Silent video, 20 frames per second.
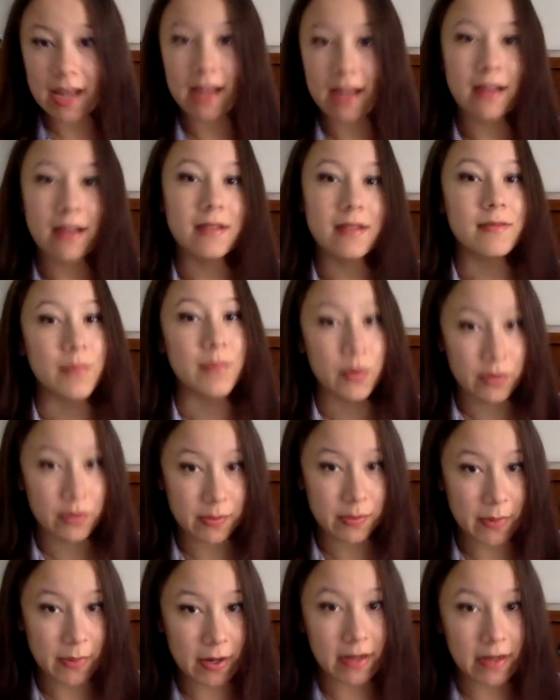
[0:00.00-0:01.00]
and
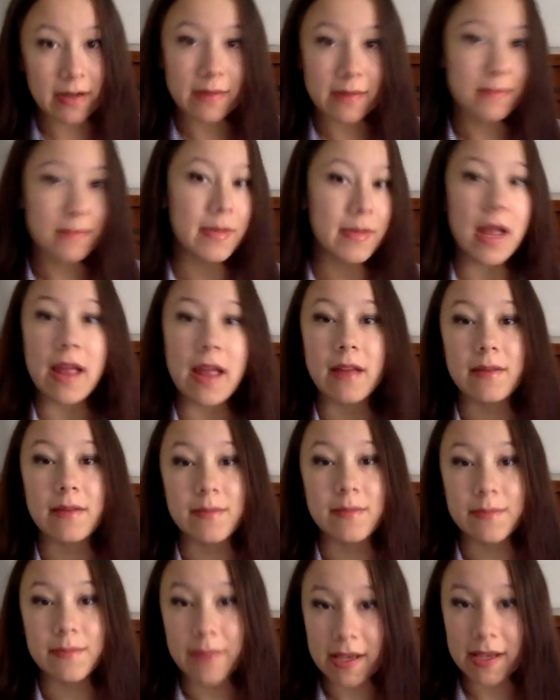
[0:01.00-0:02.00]
postpartum, and
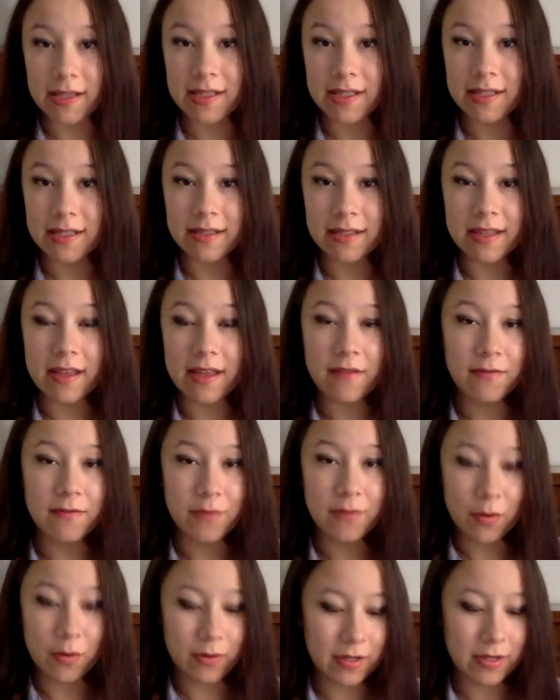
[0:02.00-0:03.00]
basically they
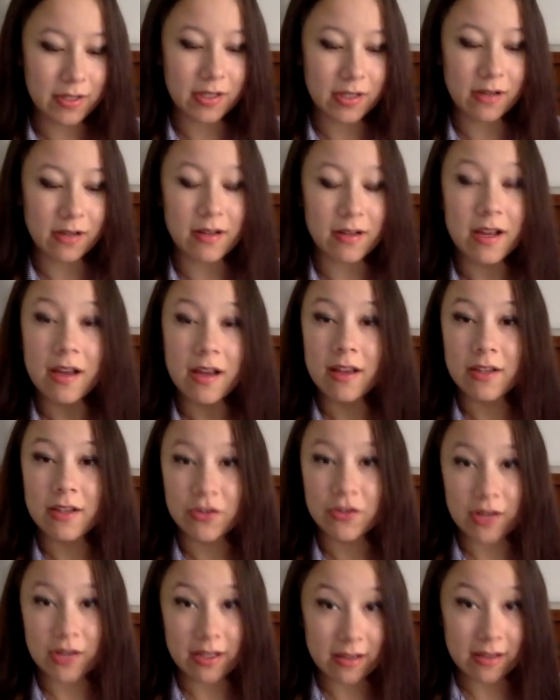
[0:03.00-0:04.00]
focus on
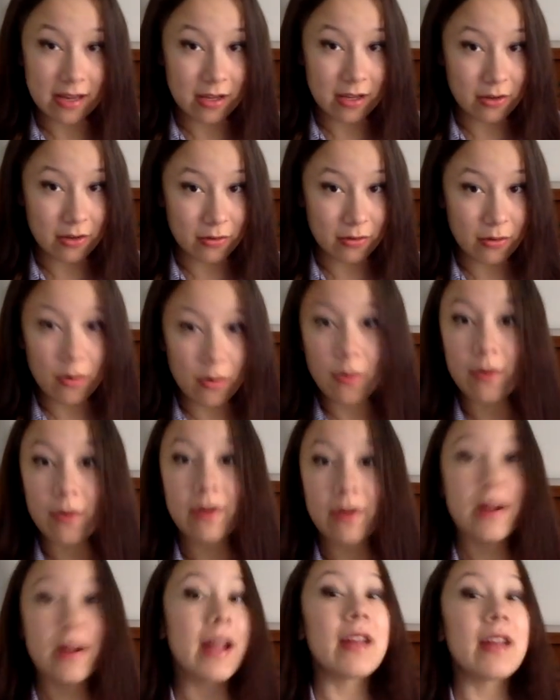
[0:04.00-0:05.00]
strengthening your core
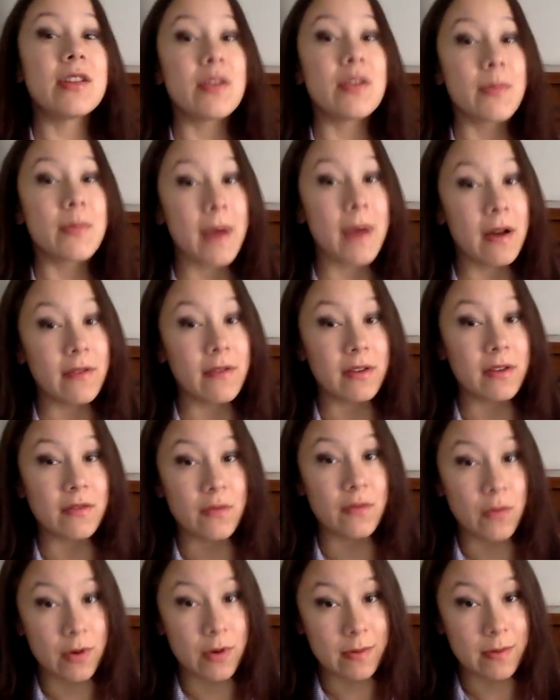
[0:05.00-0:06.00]
and your pelvic
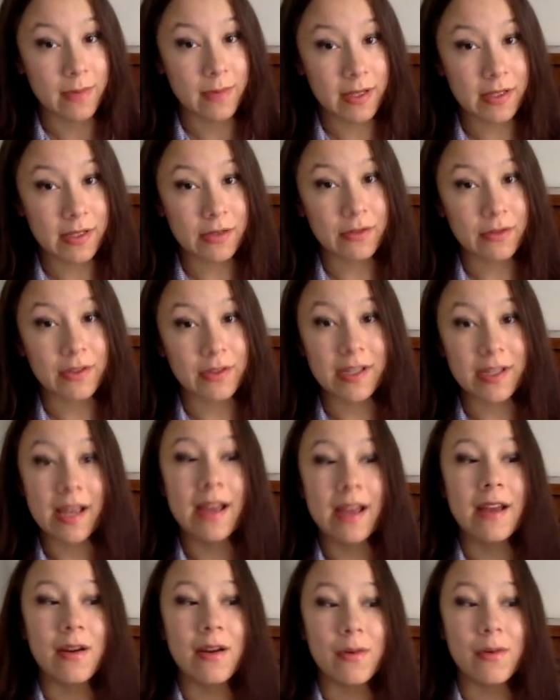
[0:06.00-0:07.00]
floor muscles
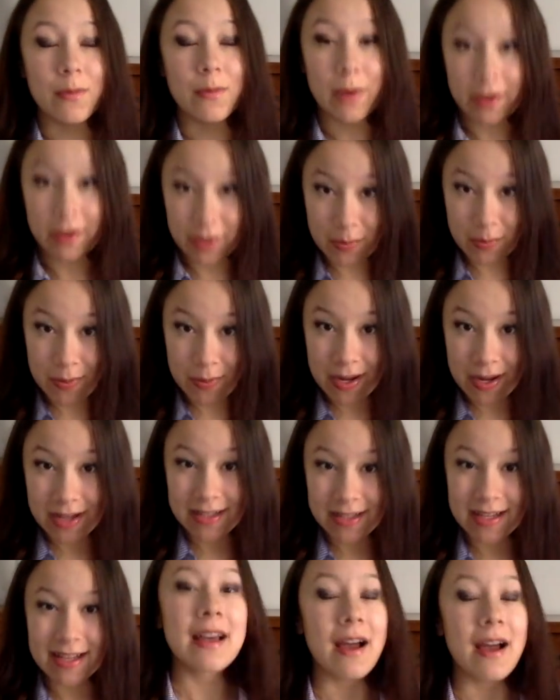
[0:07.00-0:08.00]
while you're
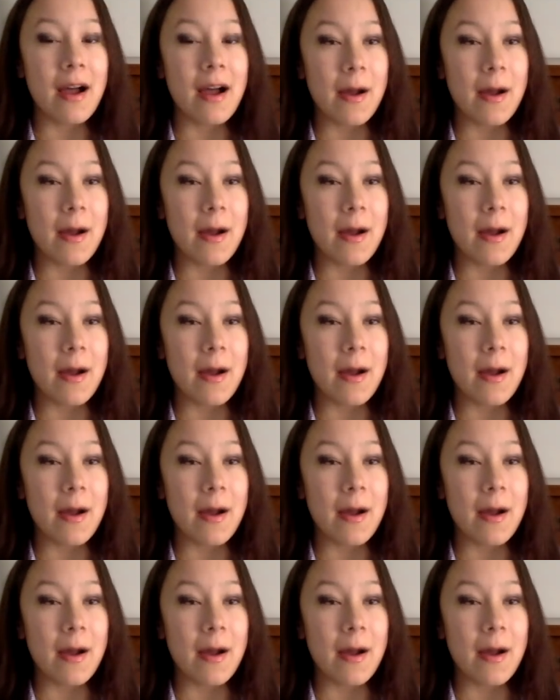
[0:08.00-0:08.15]
pregnant.